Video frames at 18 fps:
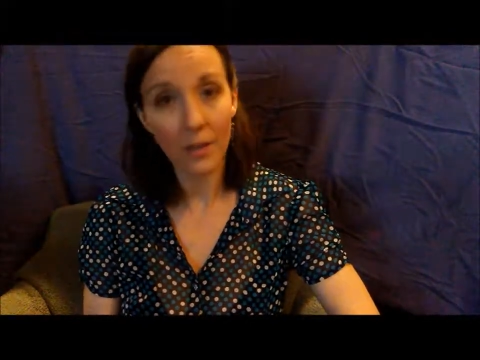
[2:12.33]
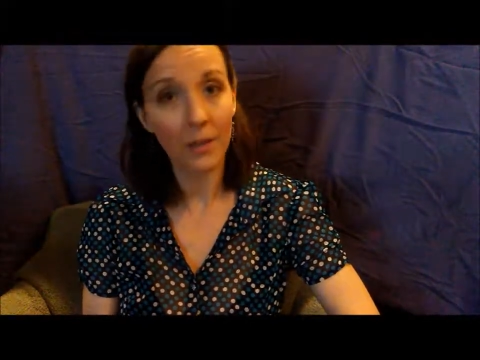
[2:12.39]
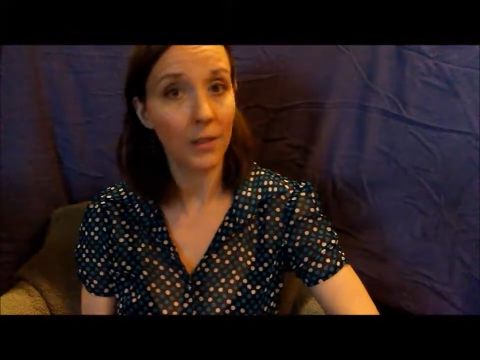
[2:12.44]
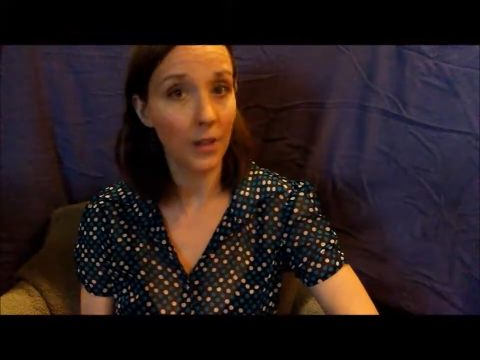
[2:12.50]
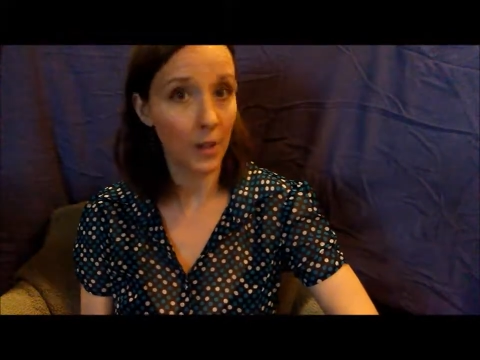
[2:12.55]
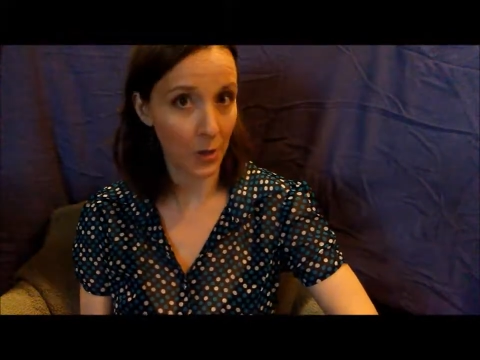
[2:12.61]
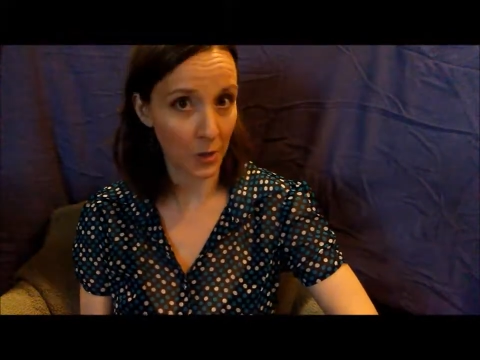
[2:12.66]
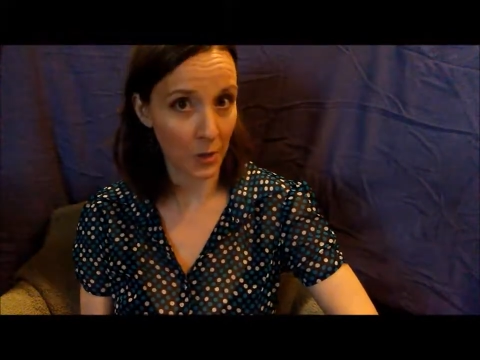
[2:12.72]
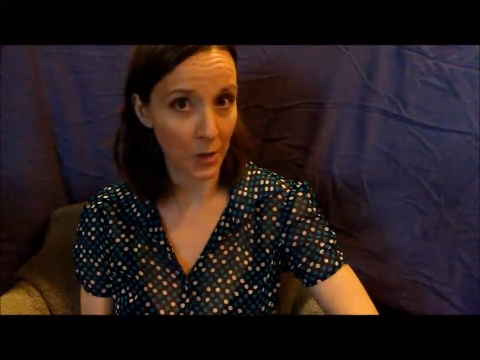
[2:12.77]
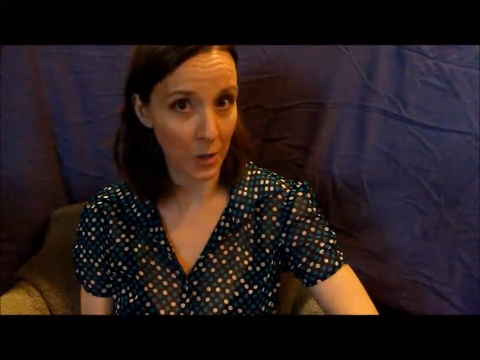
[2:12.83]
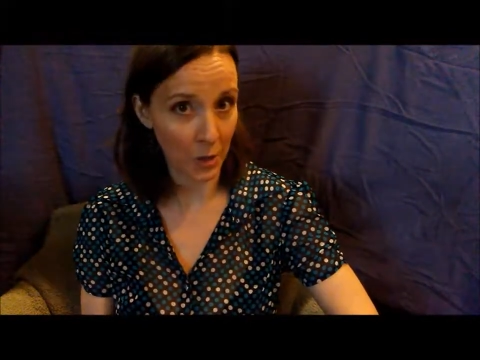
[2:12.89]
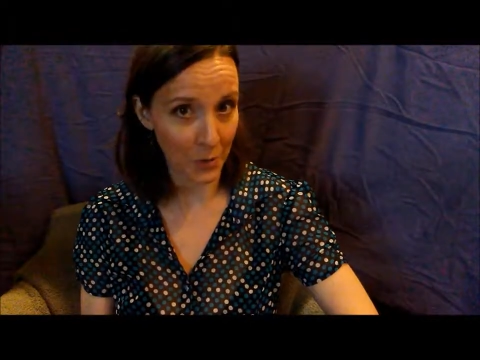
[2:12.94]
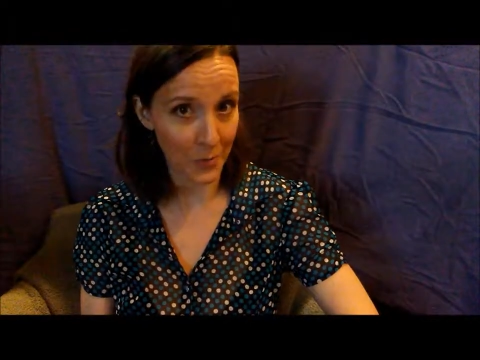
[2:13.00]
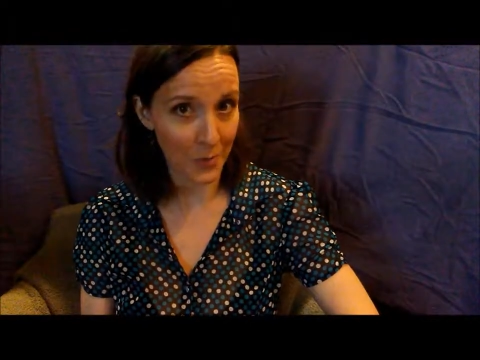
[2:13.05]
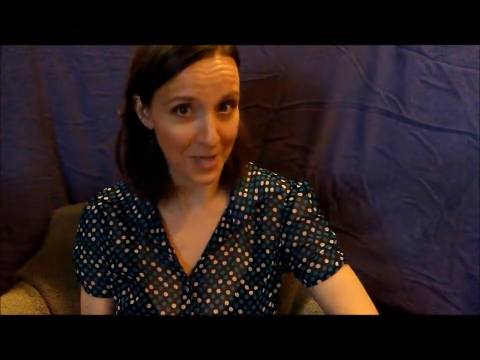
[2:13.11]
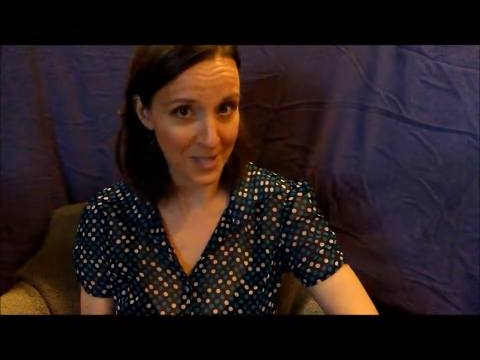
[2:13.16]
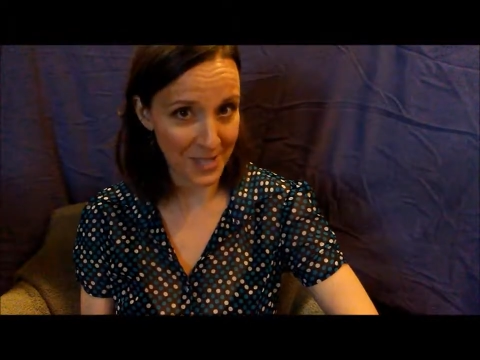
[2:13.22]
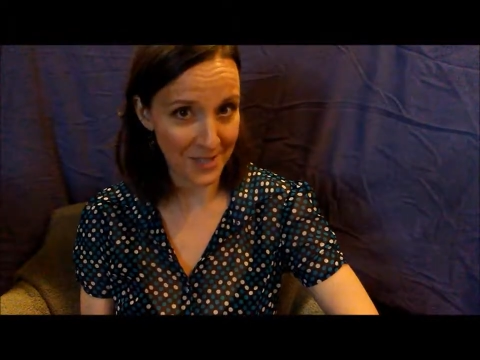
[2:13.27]
the earlier
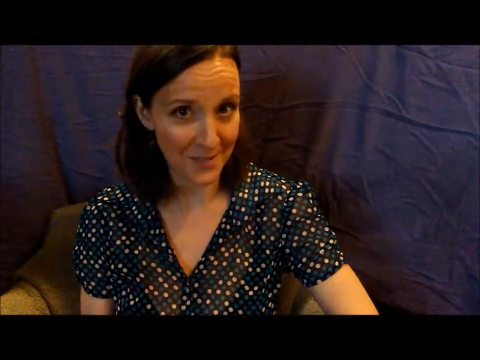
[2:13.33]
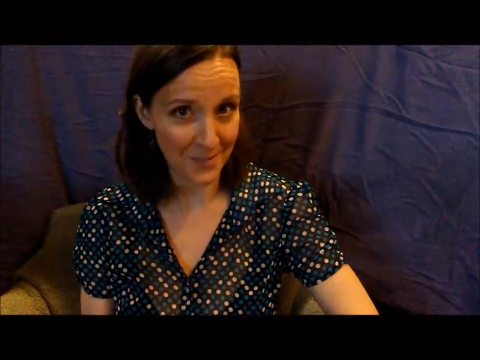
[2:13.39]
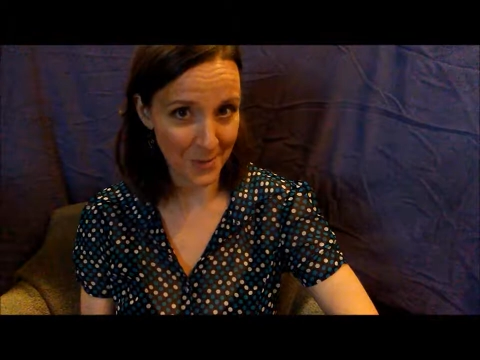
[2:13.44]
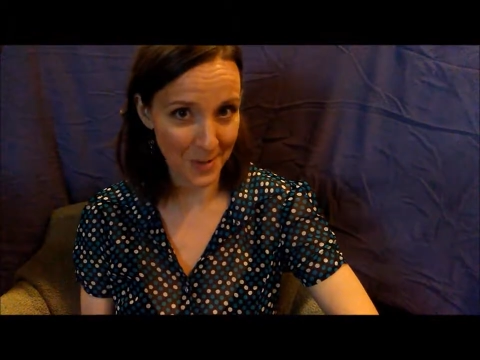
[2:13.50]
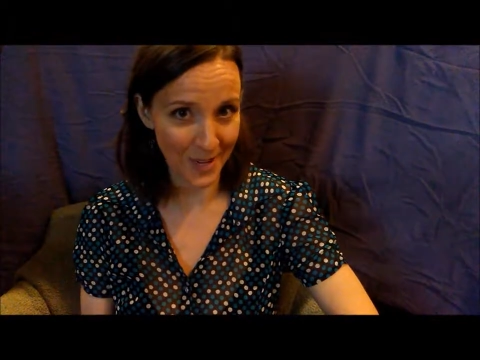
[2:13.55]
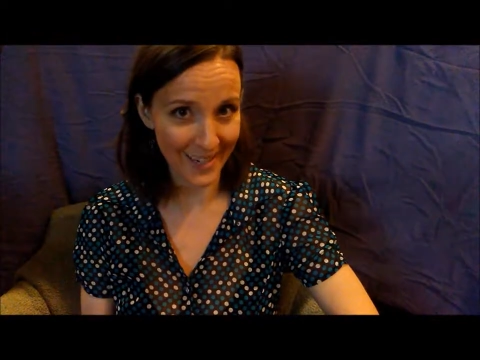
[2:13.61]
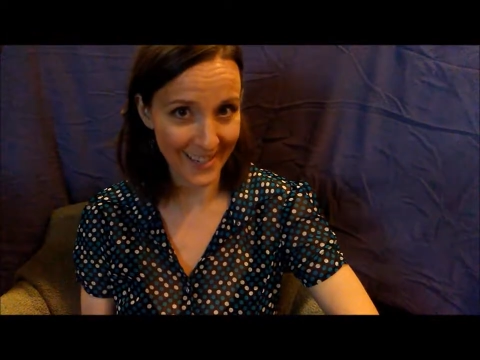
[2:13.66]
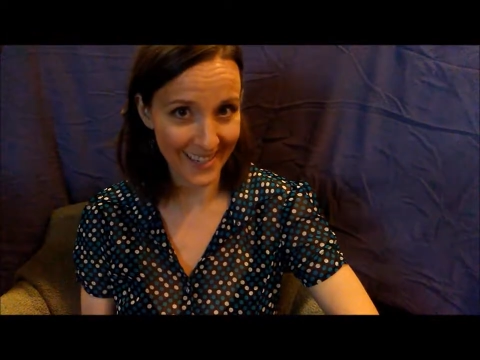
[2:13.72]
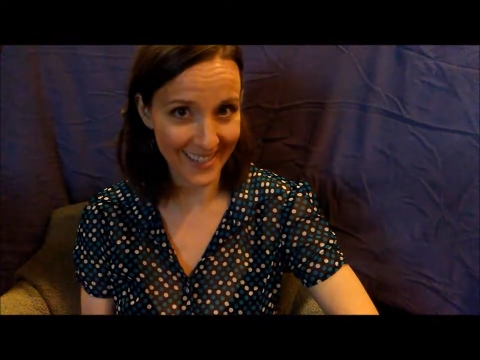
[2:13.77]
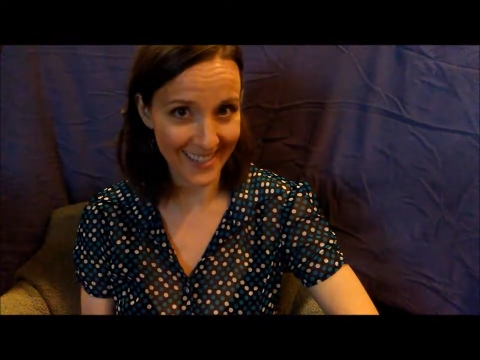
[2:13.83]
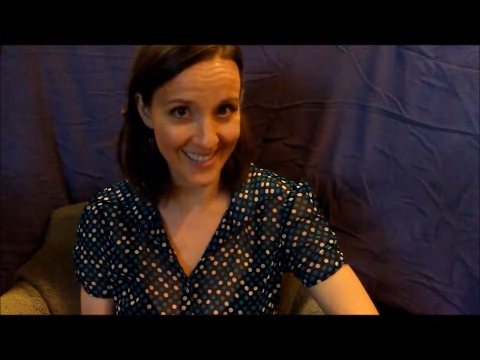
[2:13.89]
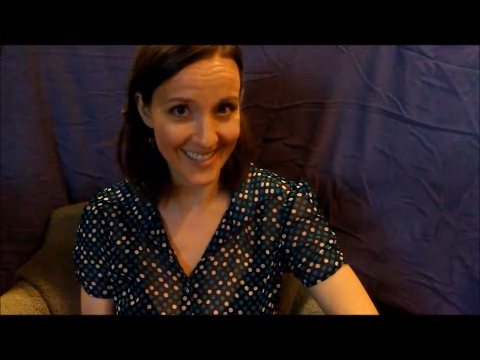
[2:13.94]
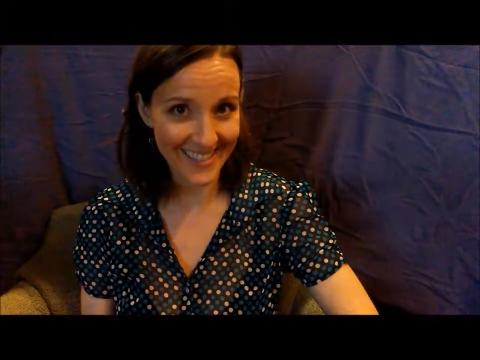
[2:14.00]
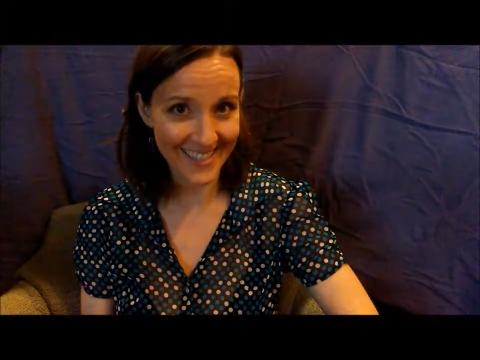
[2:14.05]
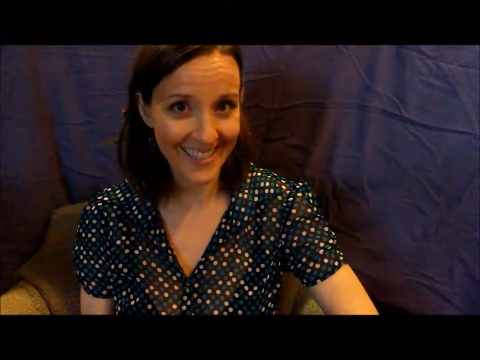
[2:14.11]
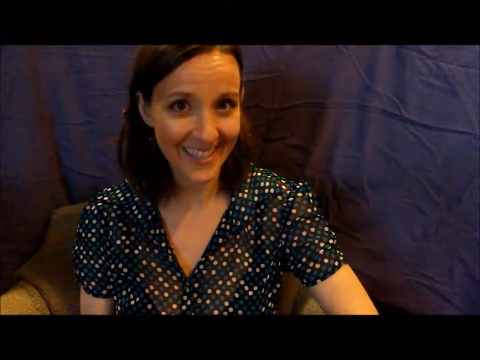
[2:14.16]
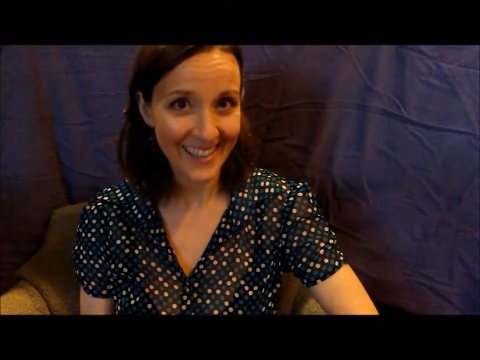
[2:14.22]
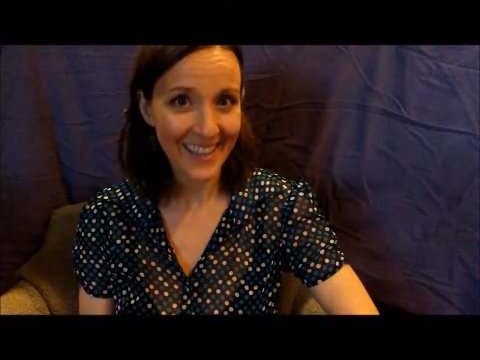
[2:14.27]
mentioned
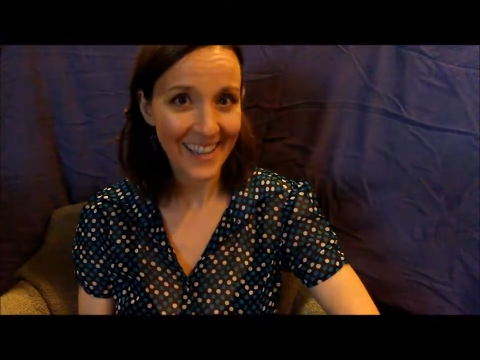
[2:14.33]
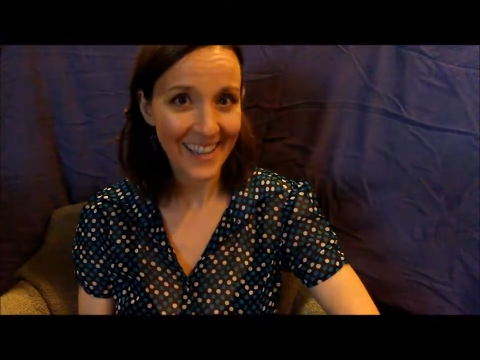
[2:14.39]
products.